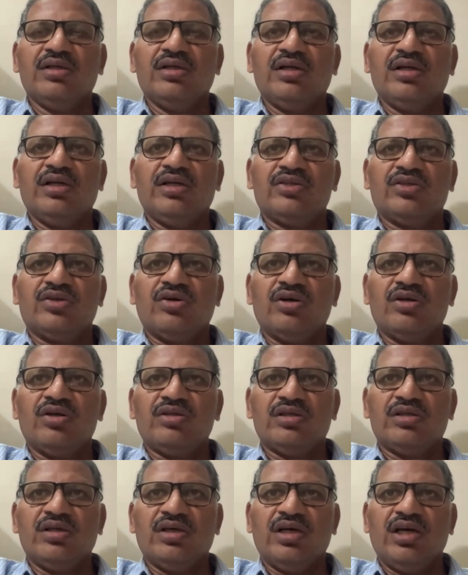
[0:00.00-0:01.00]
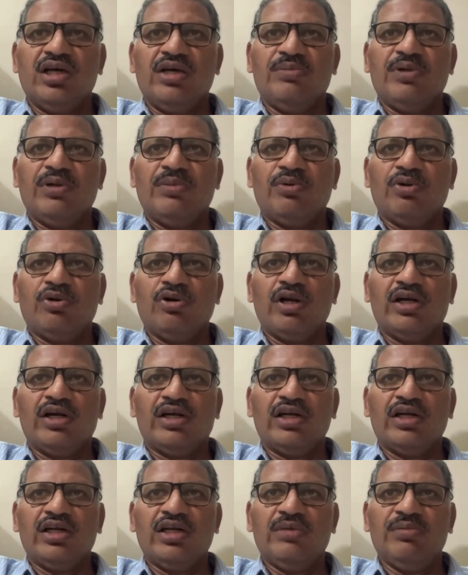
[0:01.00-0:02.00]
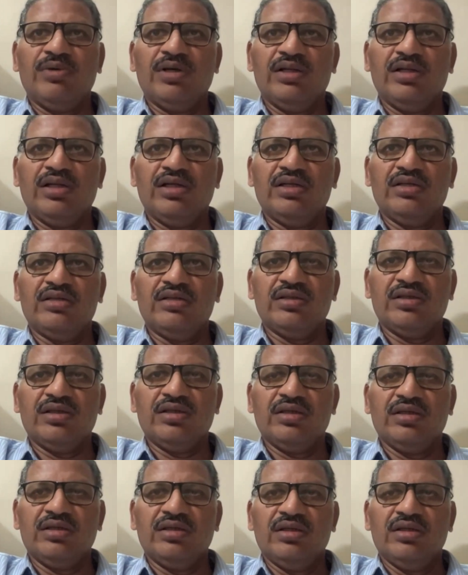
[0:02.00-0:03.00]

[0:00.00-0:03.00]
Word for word: it has caused hyperprolactinemia, that is uh,